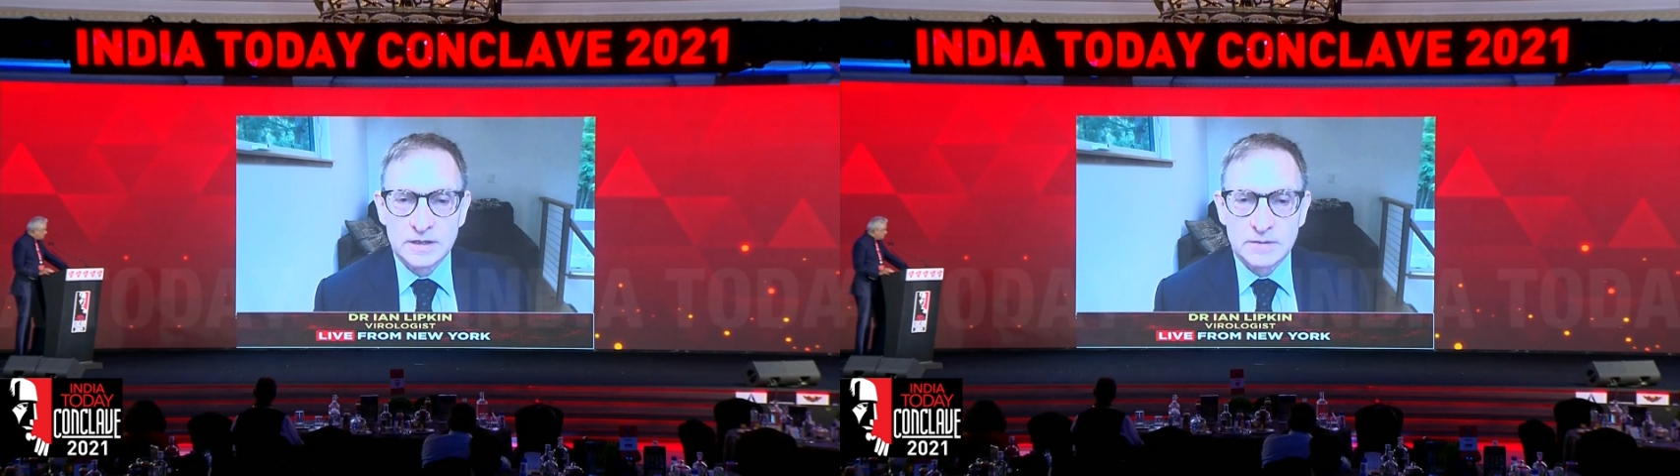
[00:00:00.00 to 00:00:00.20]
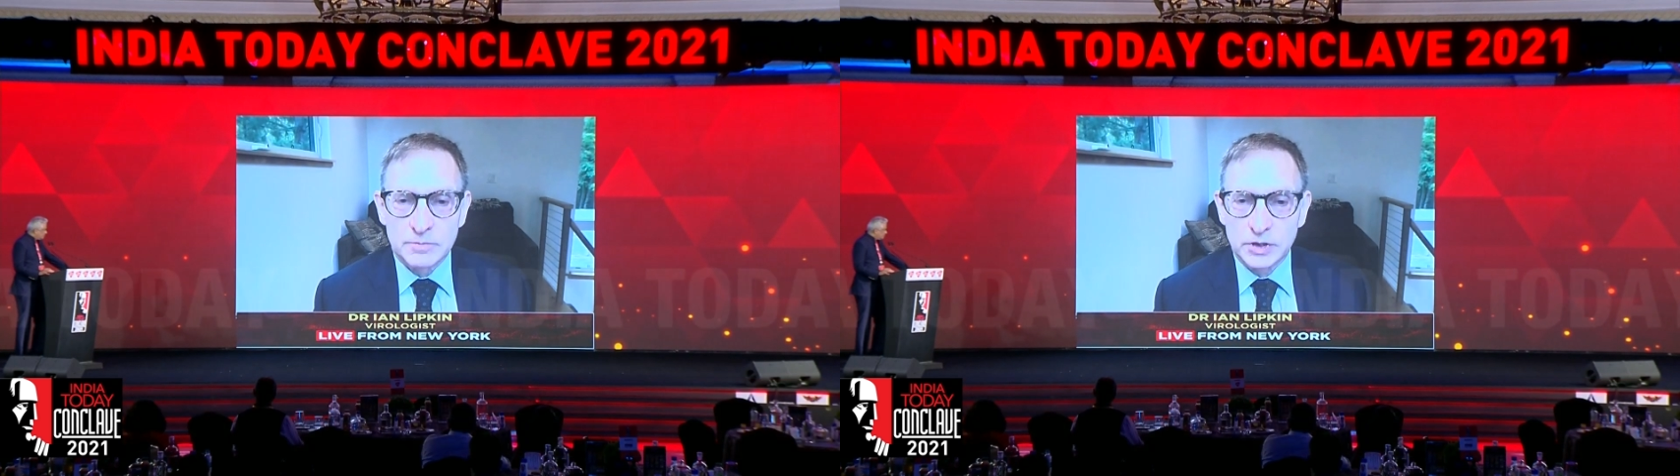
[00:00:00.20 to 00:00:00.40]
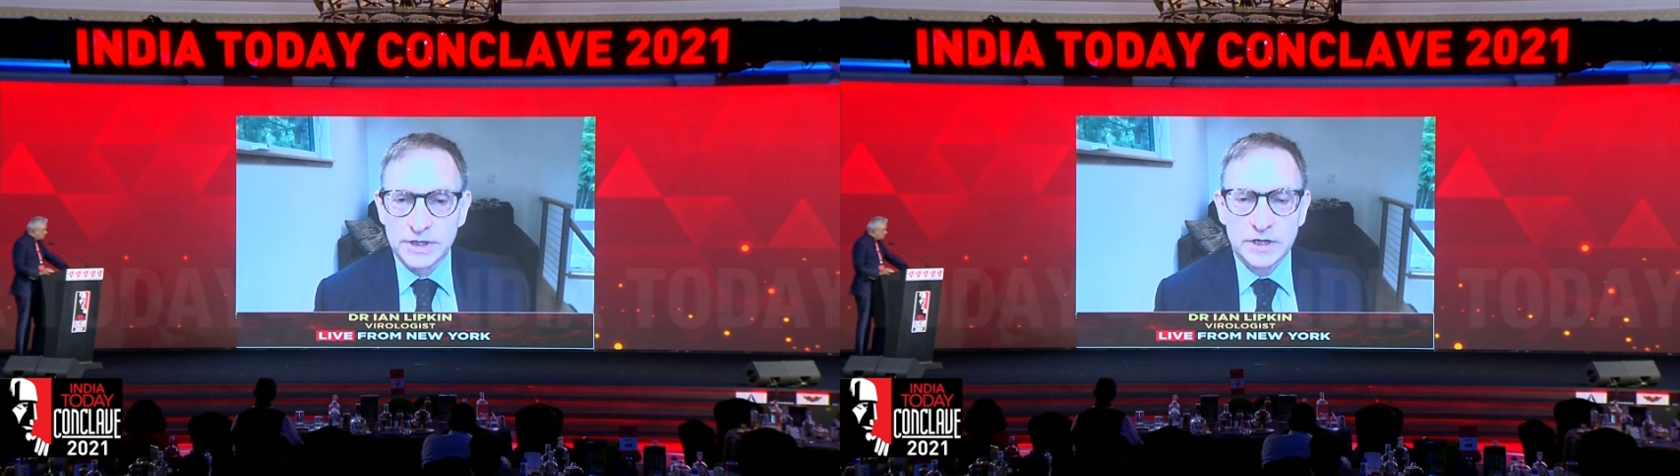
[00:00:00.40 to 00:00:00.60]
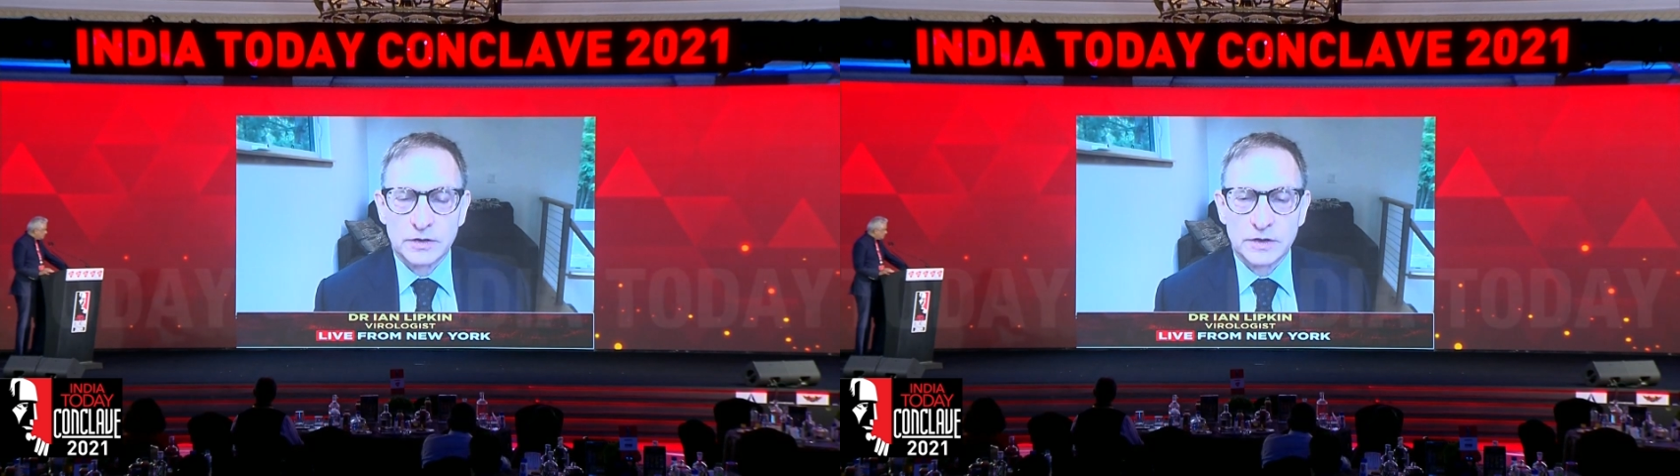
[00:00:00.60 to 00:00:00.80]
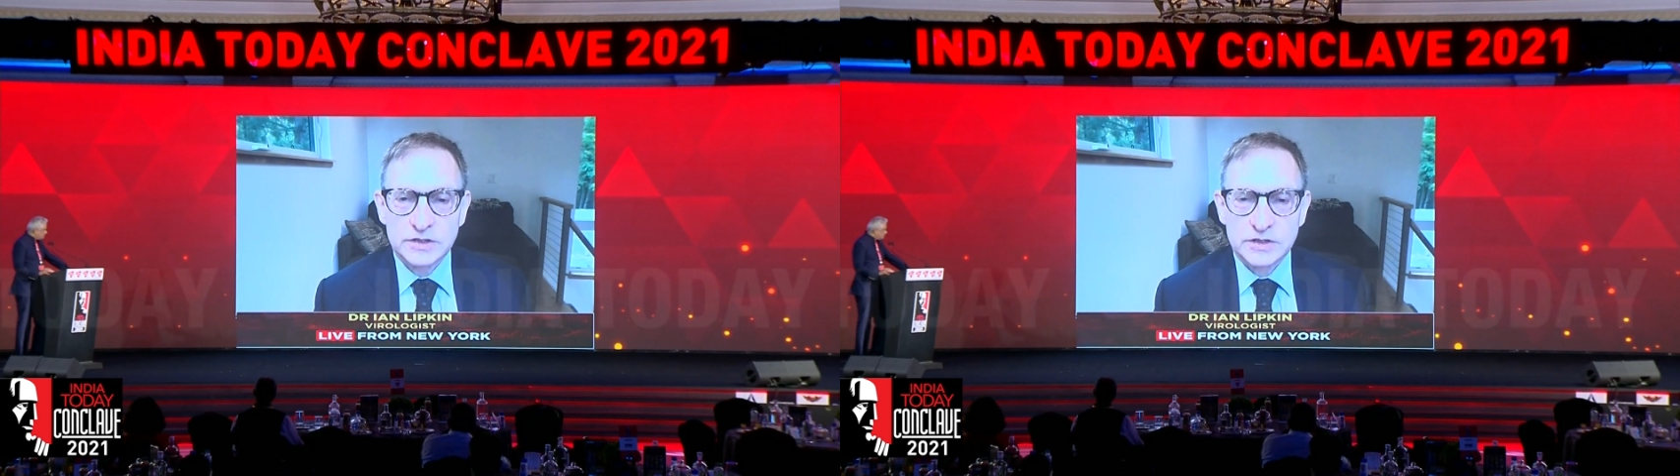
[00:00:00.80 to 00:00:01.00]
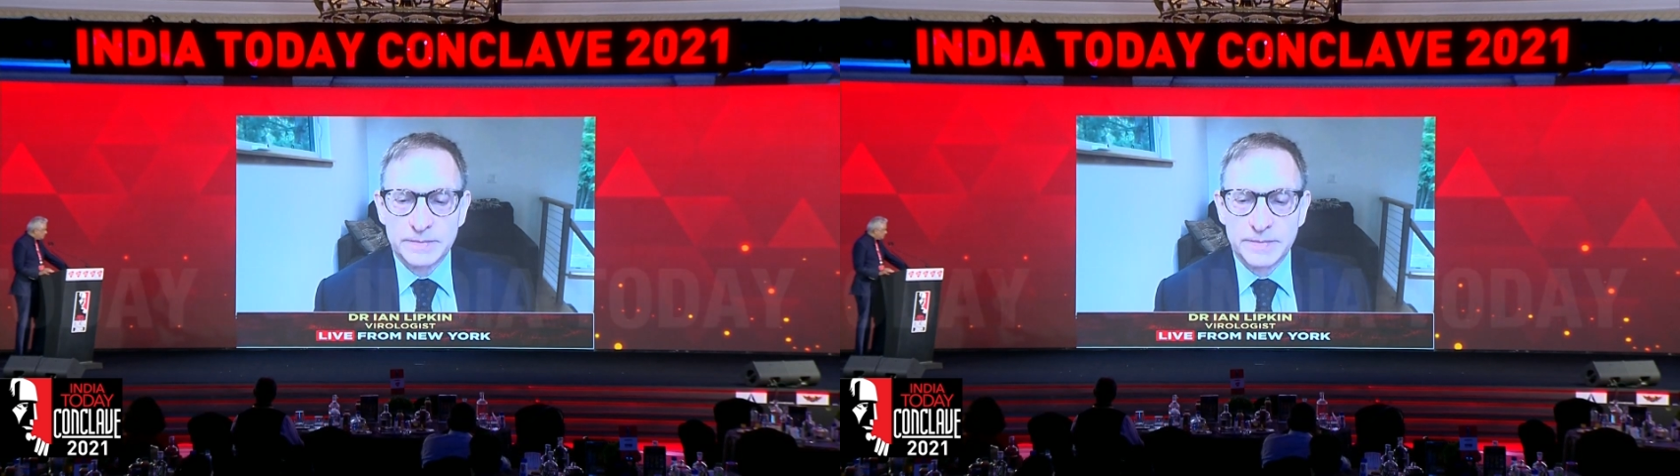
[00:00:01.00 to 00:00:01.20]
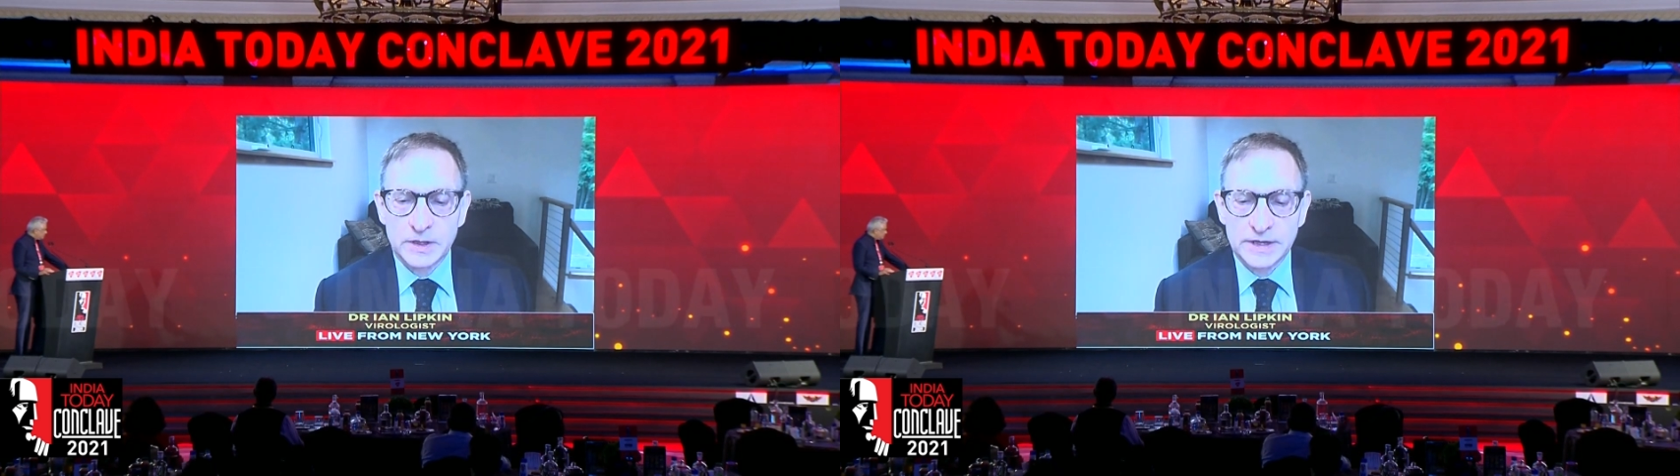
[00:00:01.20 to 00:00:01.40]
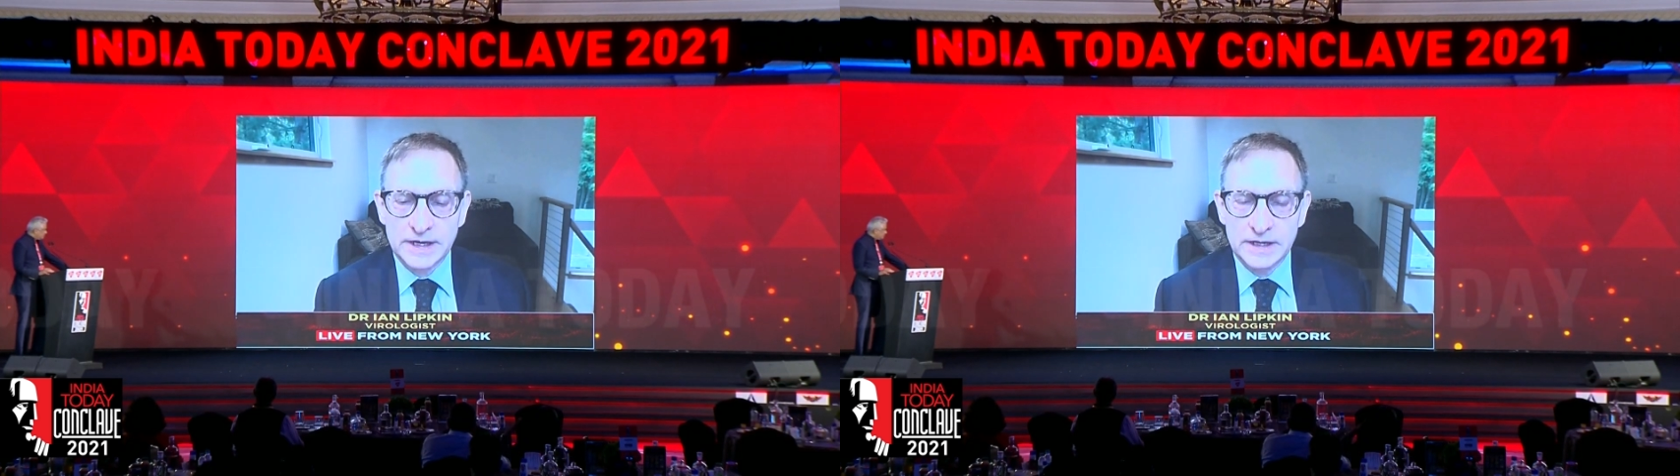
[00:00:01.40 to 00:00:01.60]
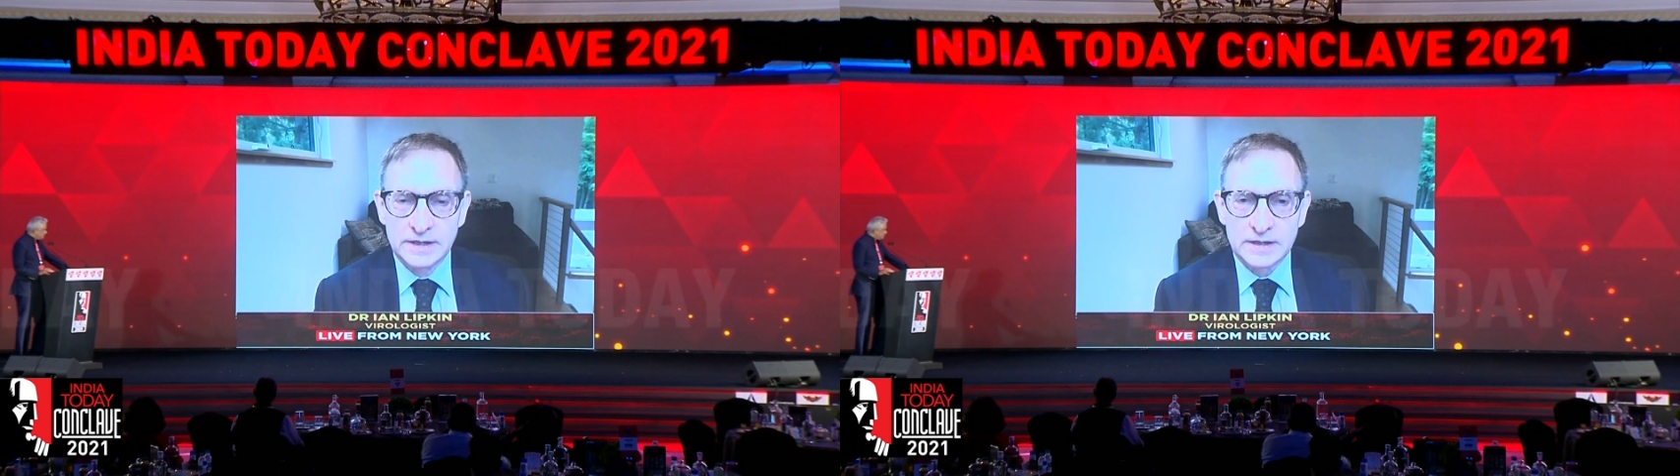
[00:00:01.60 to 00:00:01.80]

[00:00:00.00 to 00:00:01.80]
political instability,